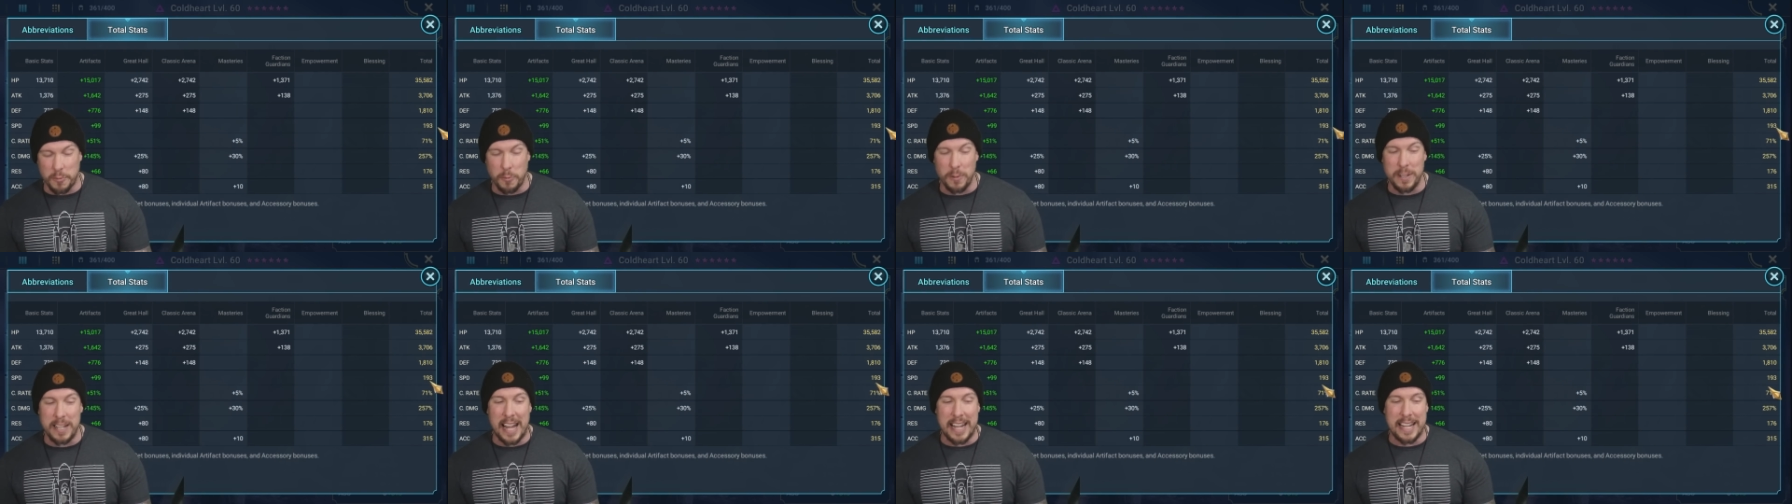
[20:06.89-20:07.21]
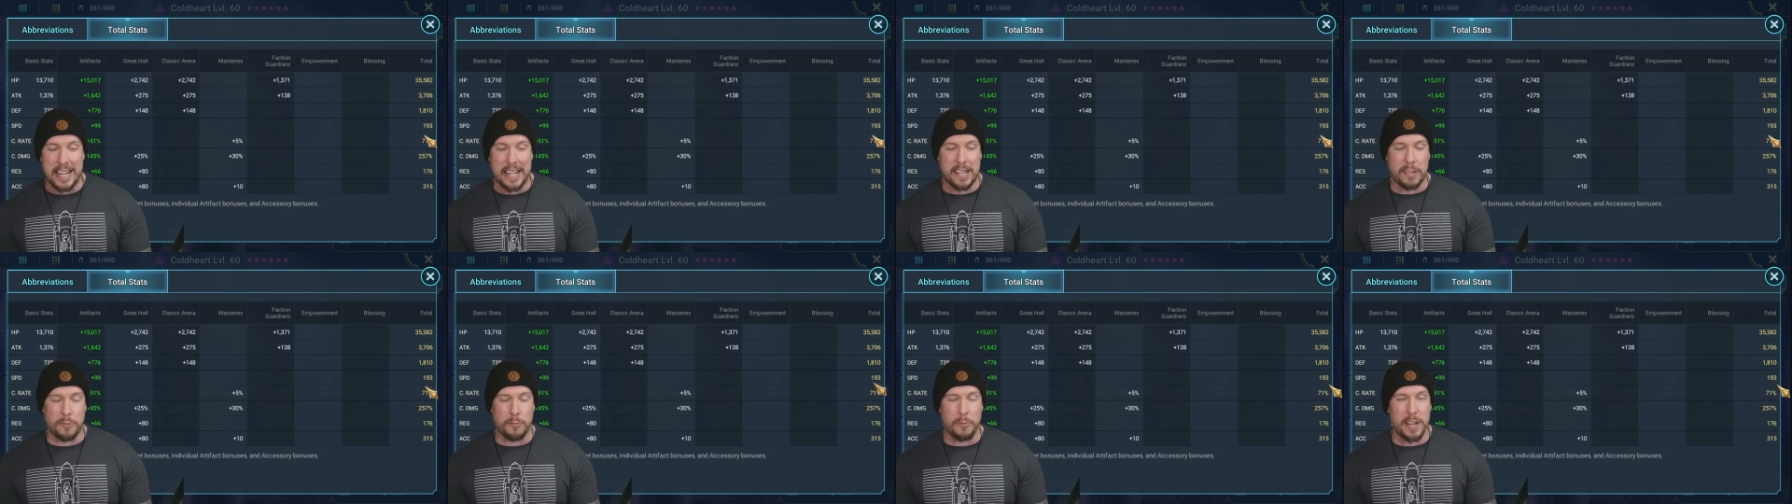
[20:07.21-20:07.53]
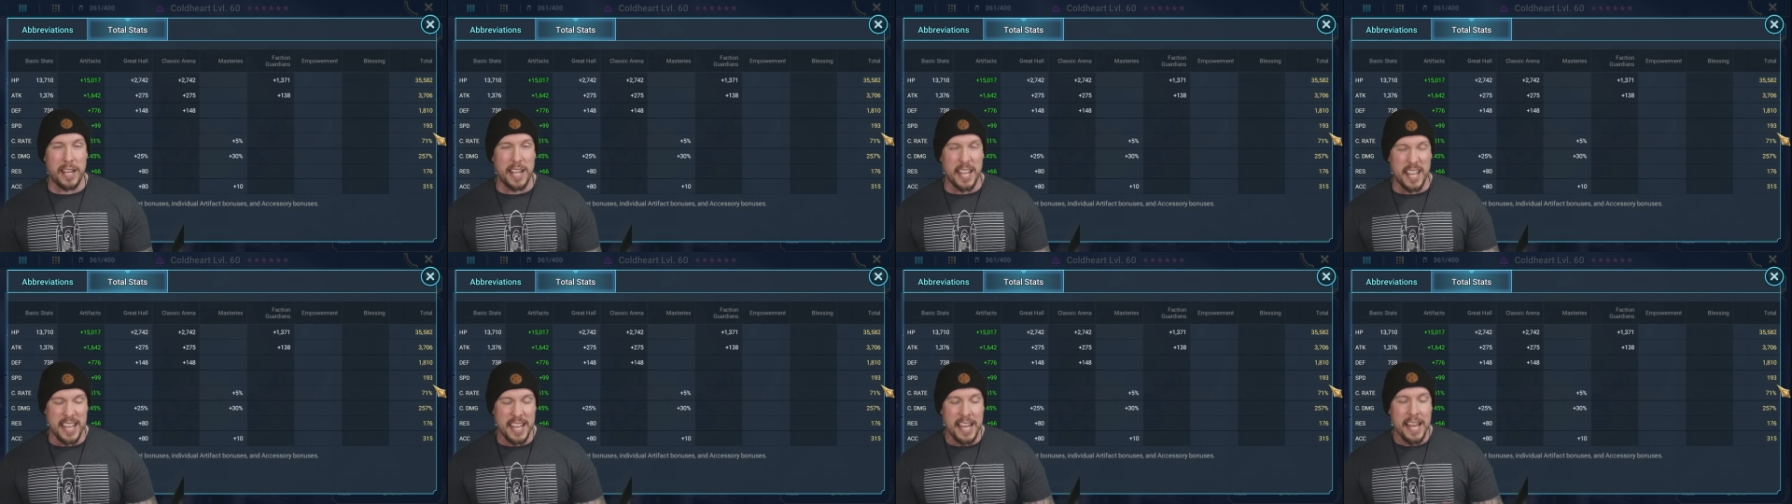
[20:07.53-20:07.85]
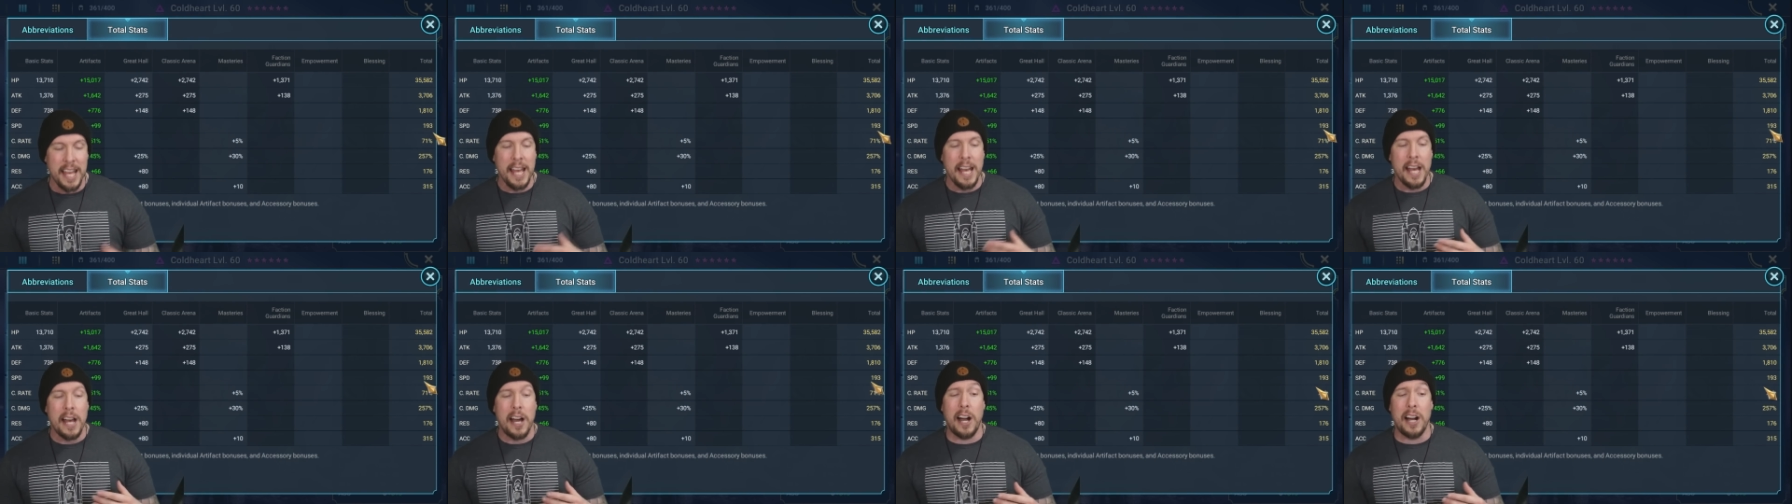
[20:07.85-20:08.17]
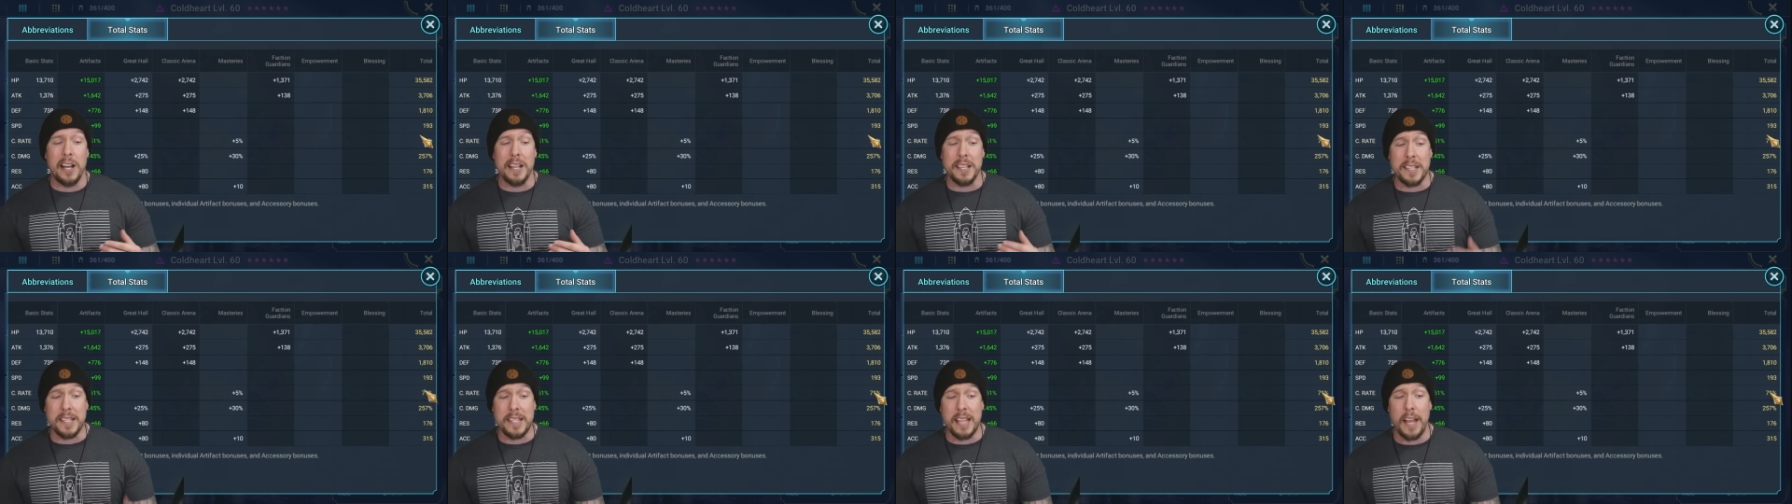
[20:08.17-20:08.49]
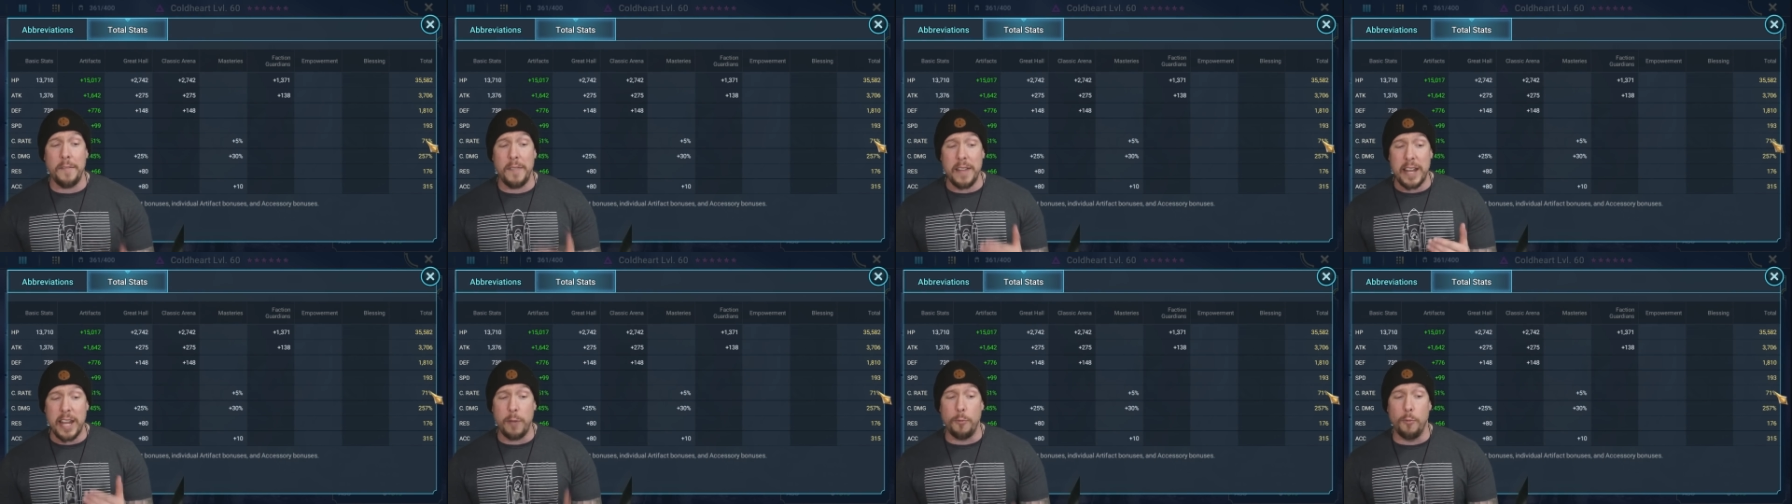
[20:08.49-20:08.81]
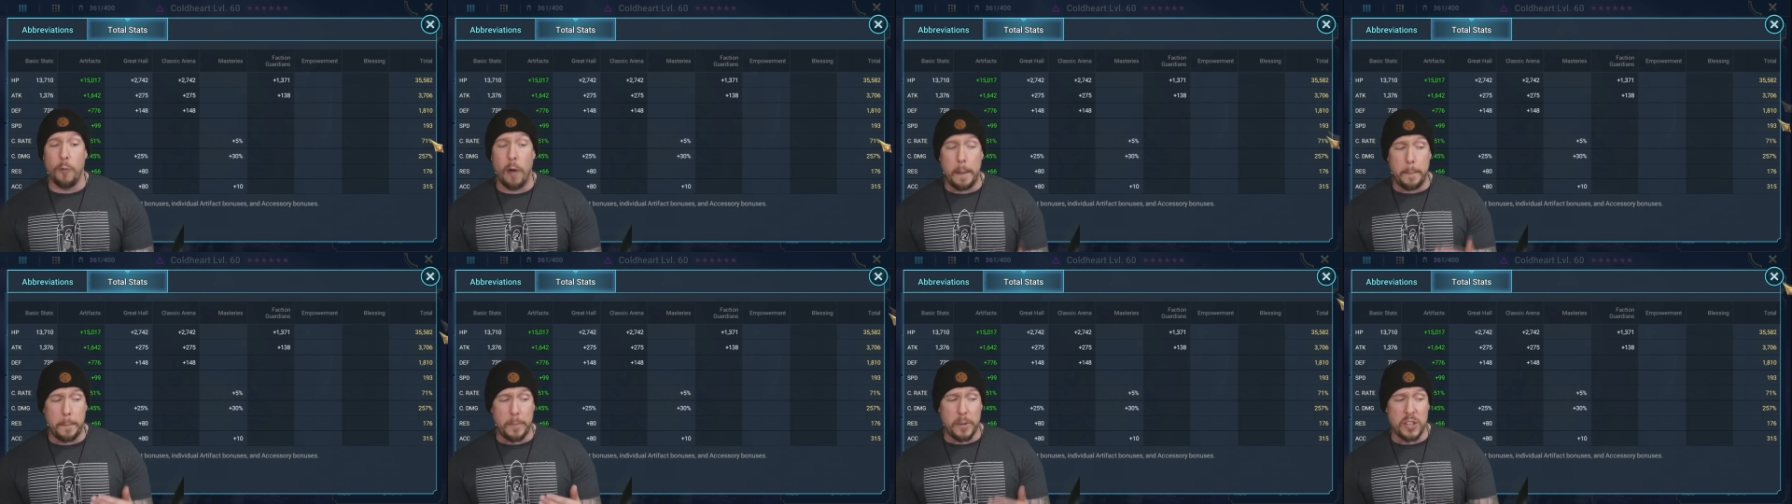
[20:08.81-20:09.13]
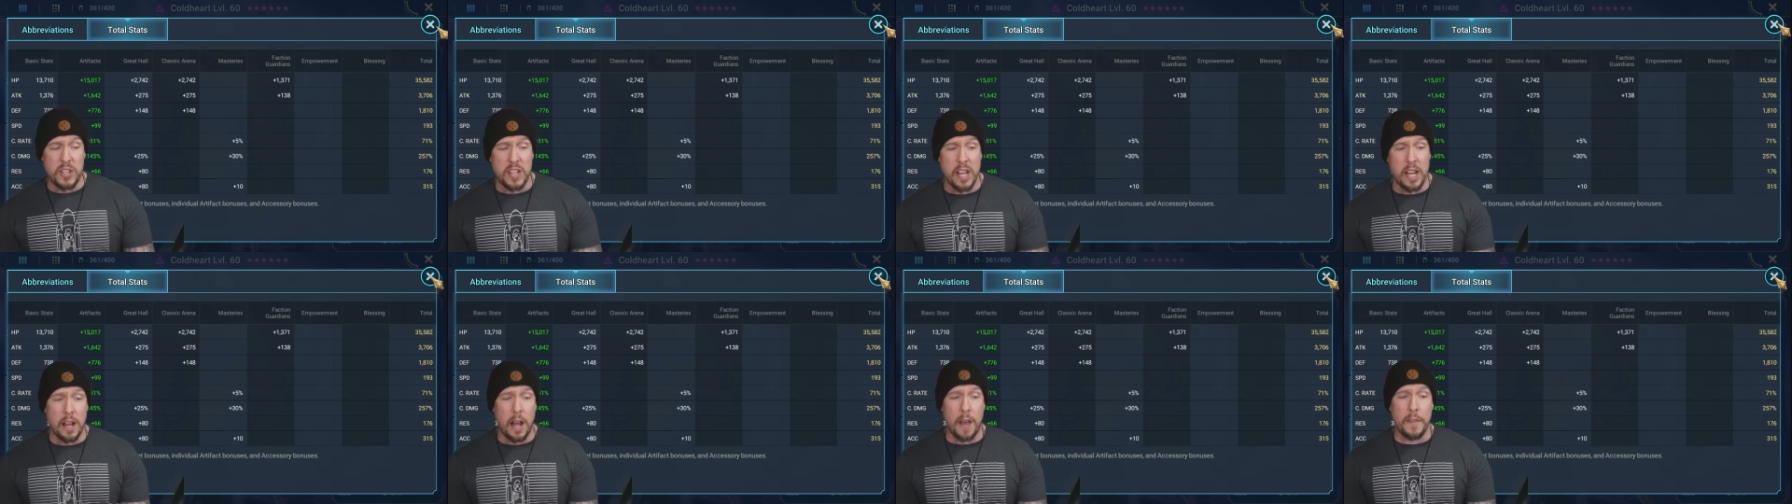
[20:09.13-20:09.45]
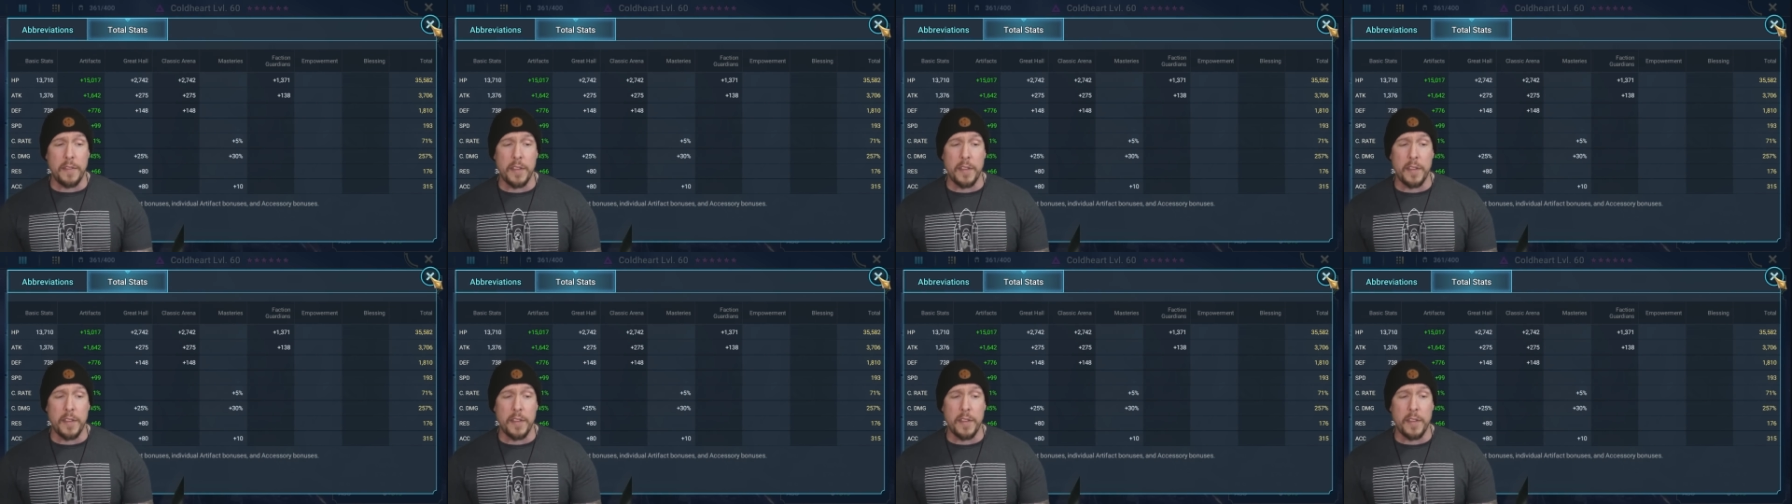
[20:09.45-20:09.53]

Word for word: 193. 71% on